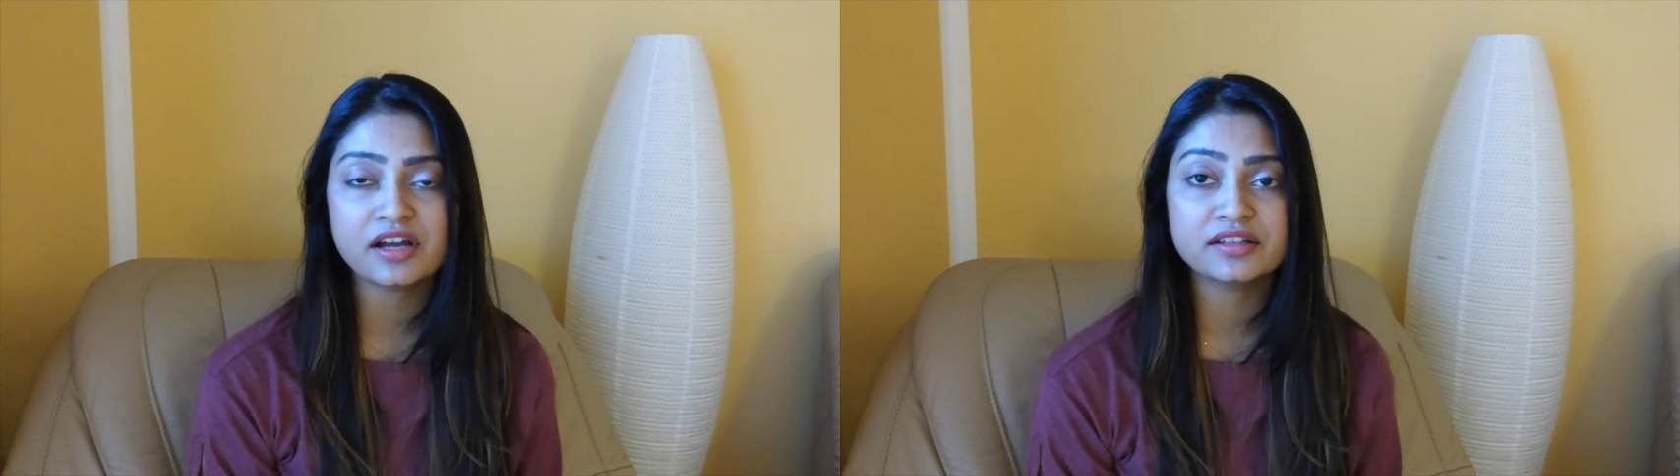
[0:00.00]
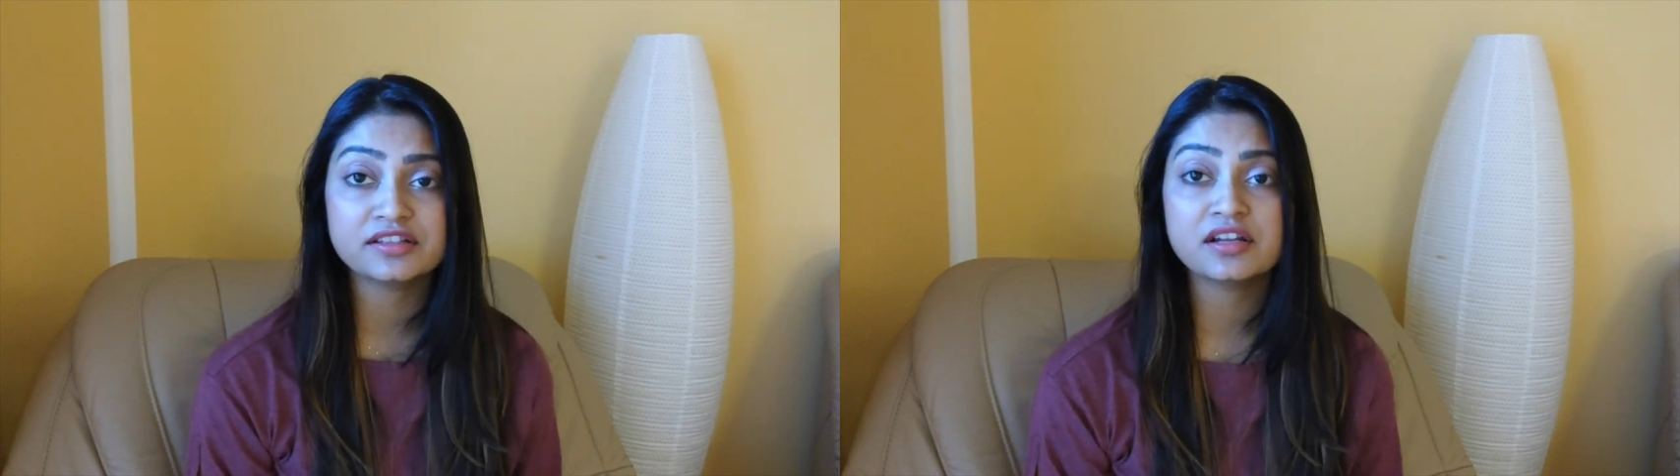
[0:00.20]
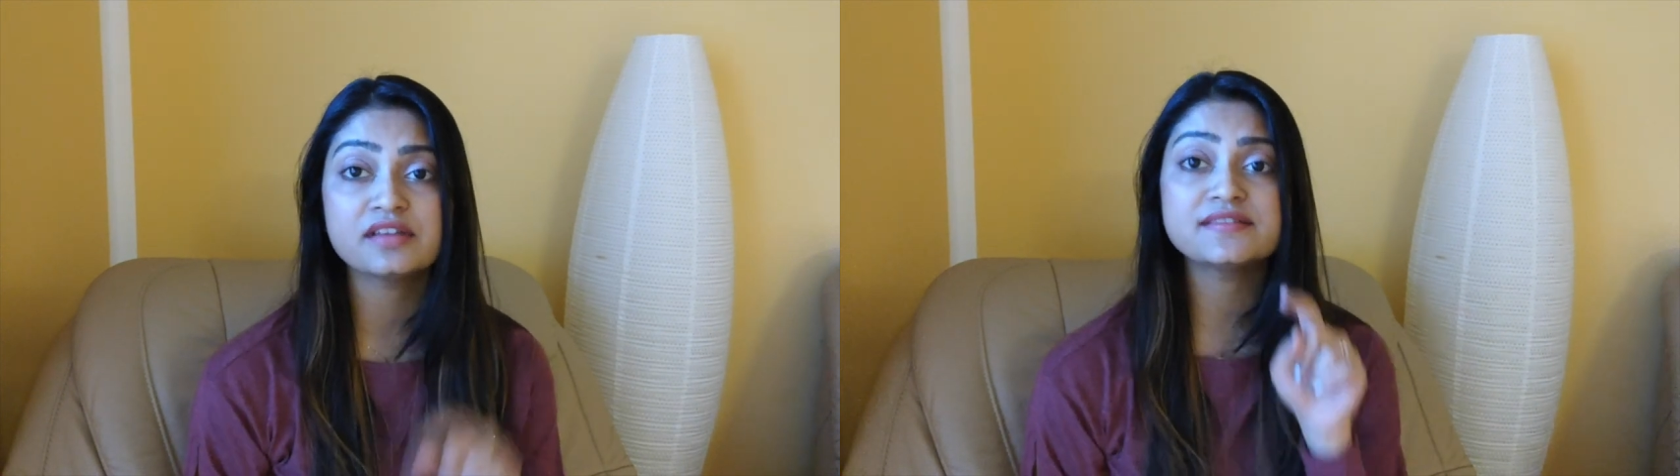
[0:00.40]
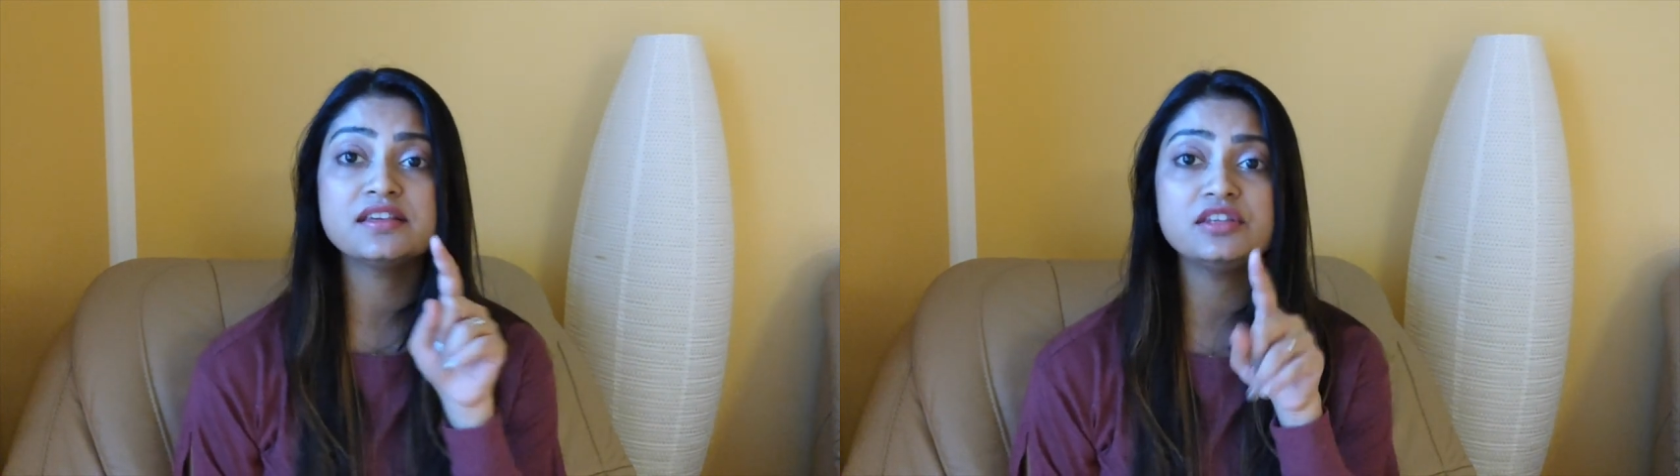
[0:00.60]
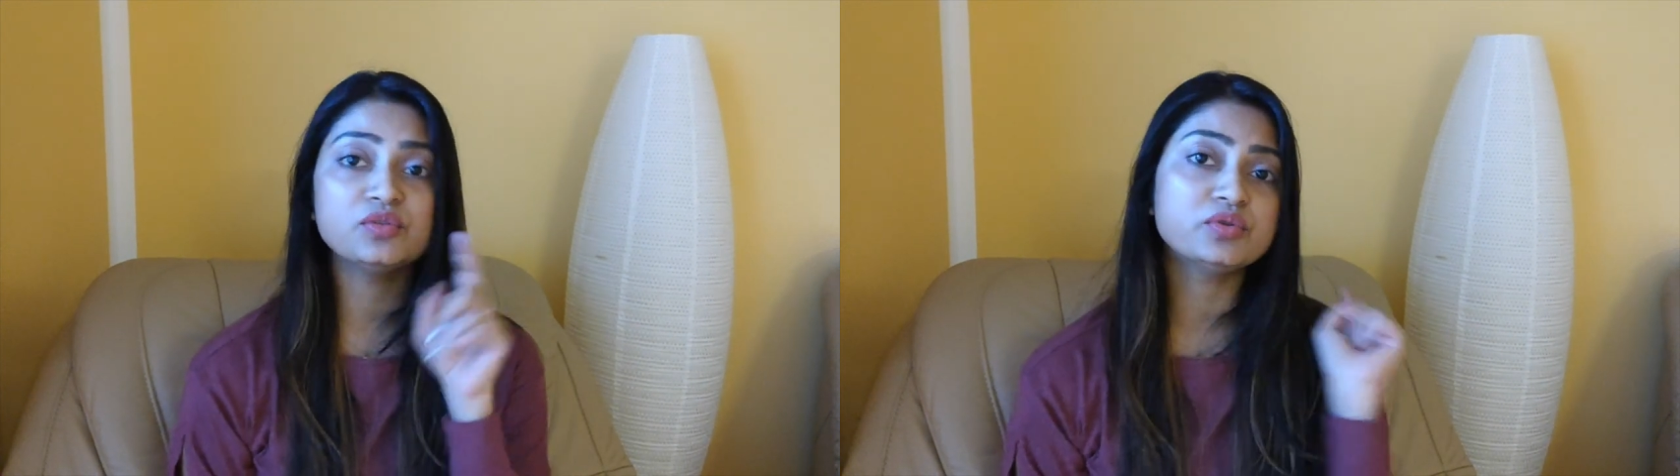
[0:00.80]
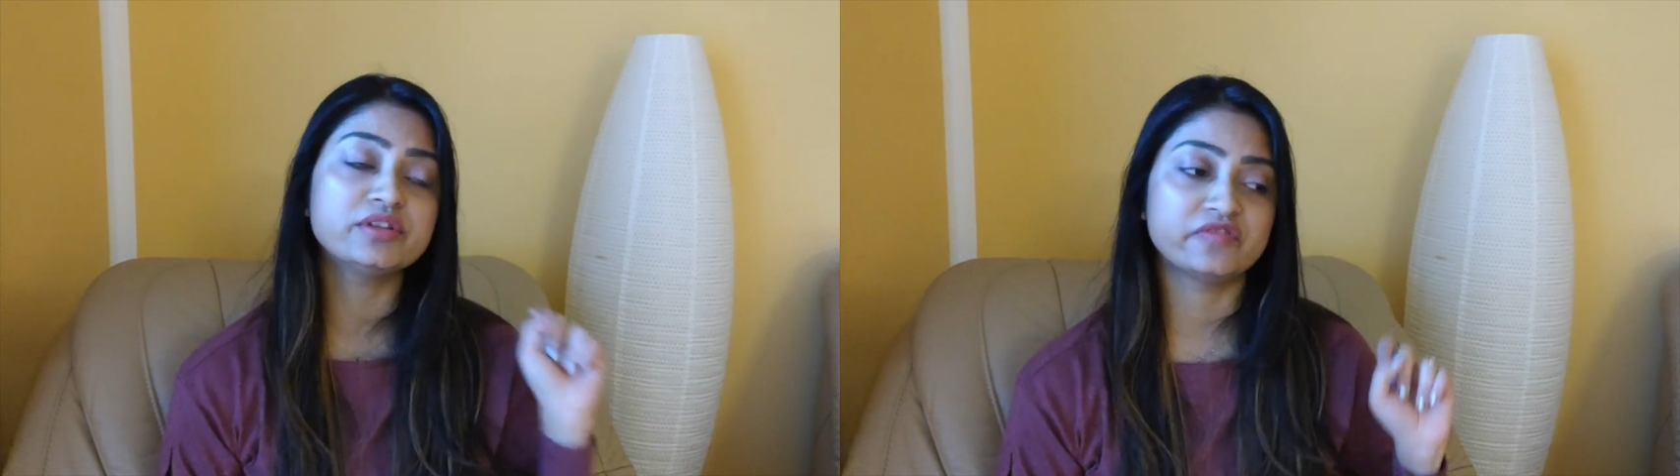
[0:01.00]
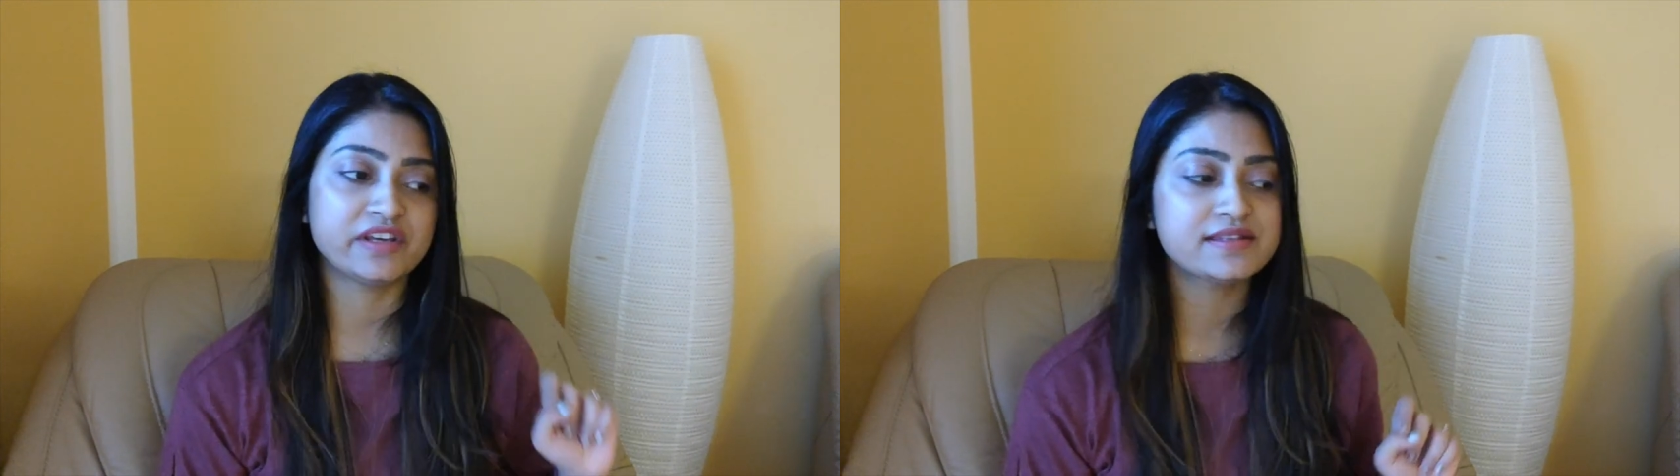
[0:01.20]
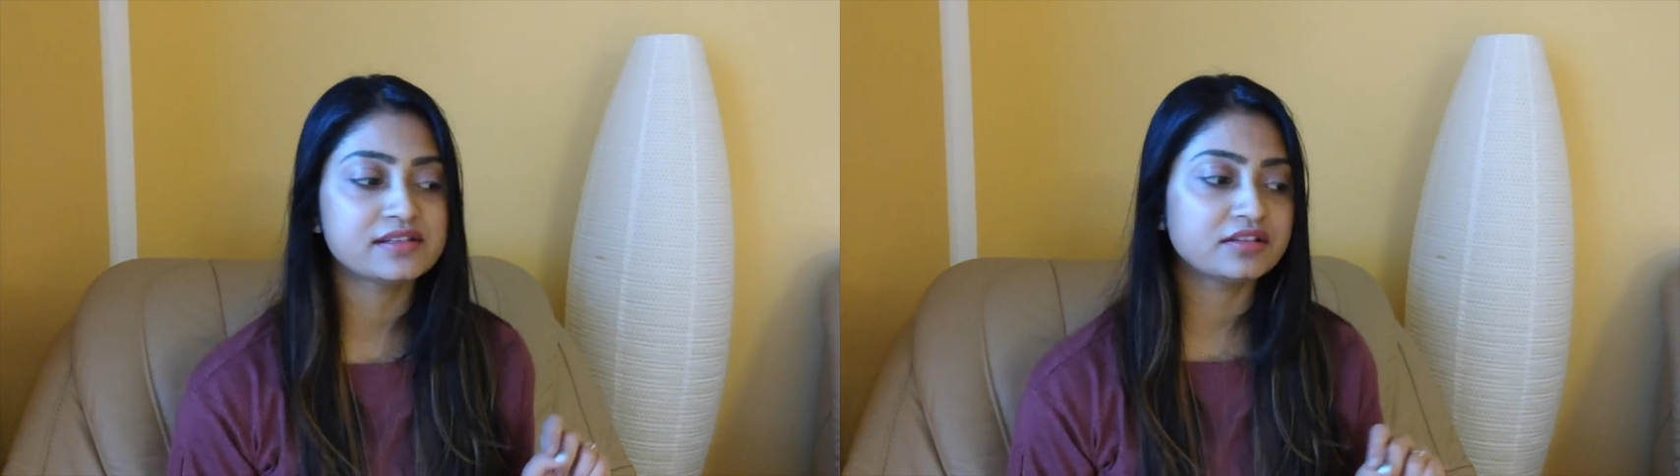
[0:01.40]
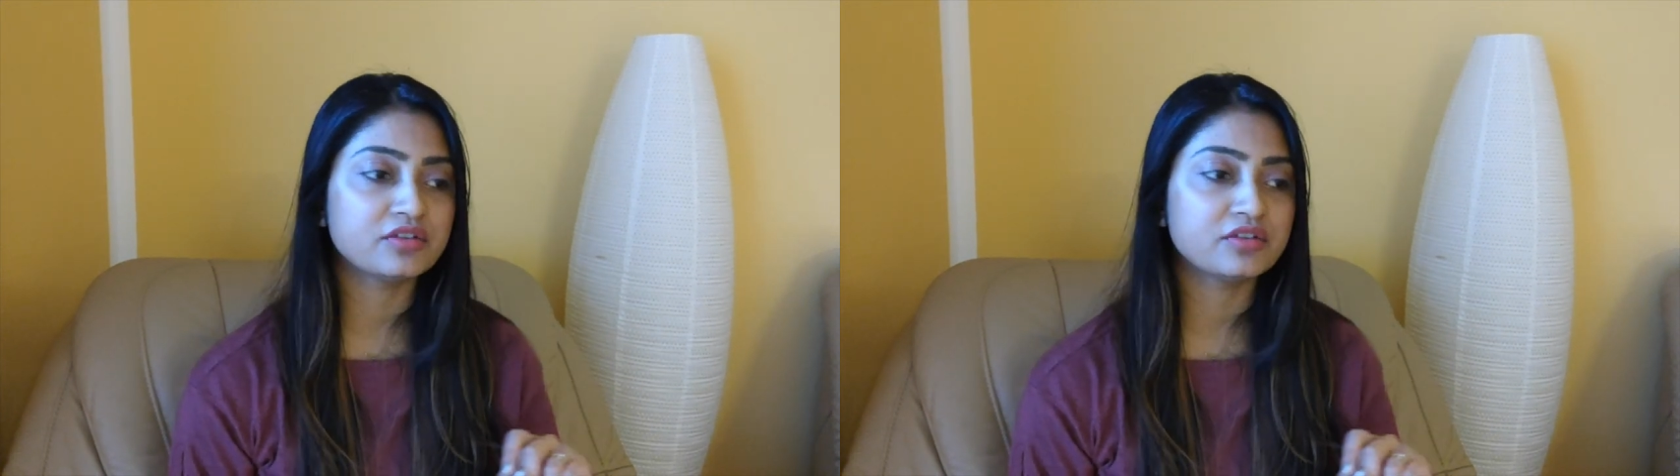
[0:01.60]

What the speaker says: rather than asking you to invest.